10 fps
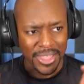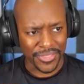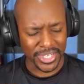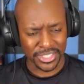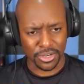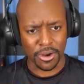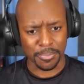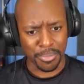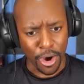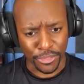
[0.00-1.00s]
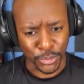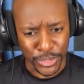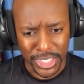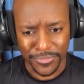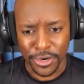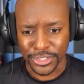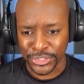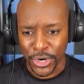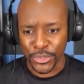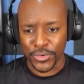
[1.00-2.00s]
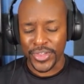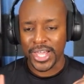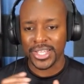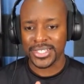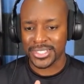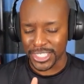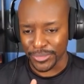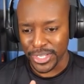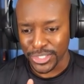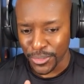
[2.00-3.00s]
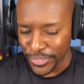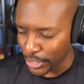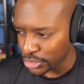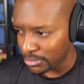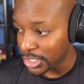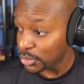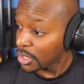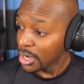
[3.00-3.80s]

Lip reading: think this is our part 3 of our Stardew Valley series. So thank you so much.